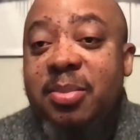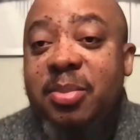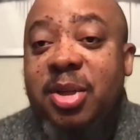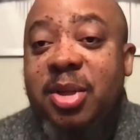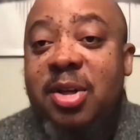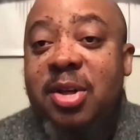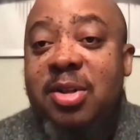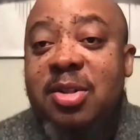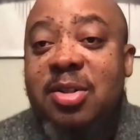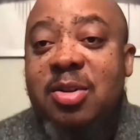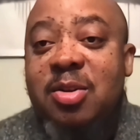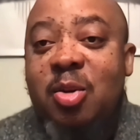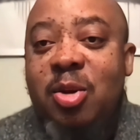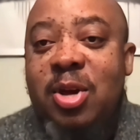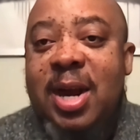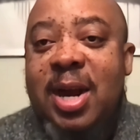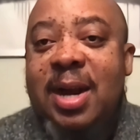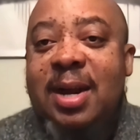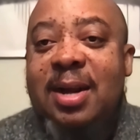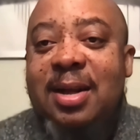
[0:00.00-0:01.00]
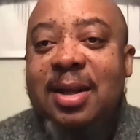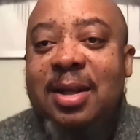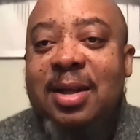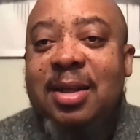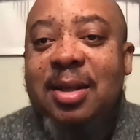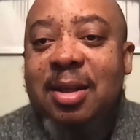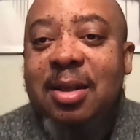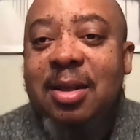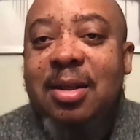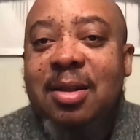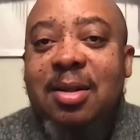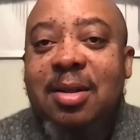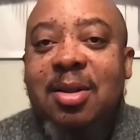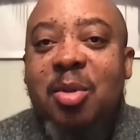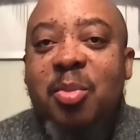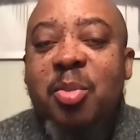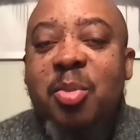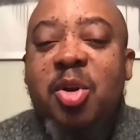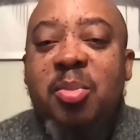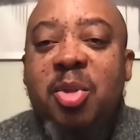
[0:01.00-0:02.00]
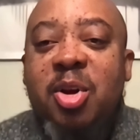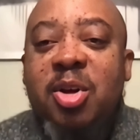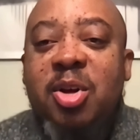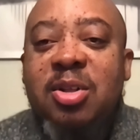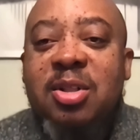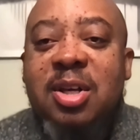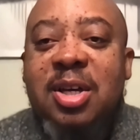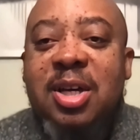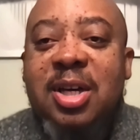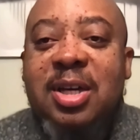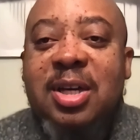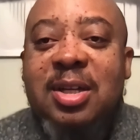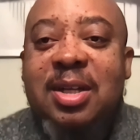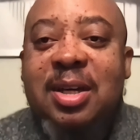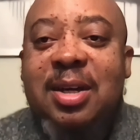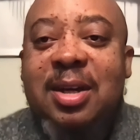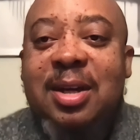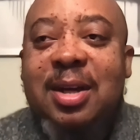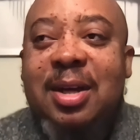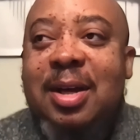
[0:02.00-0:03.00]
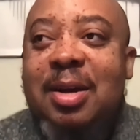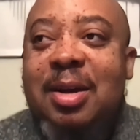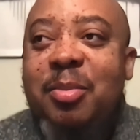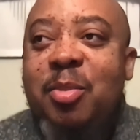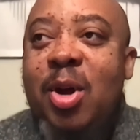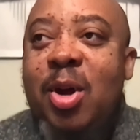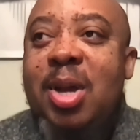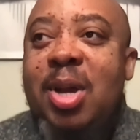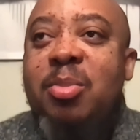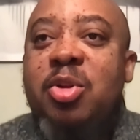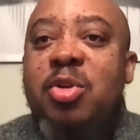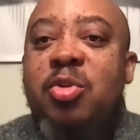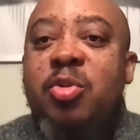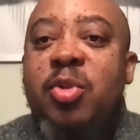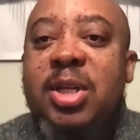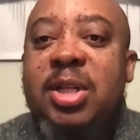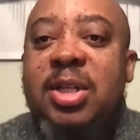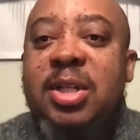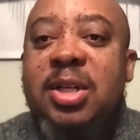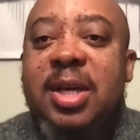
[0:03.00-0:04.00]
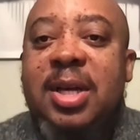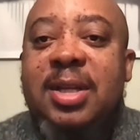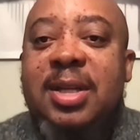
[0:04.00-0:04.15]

because ordinarily Computer models are more able to read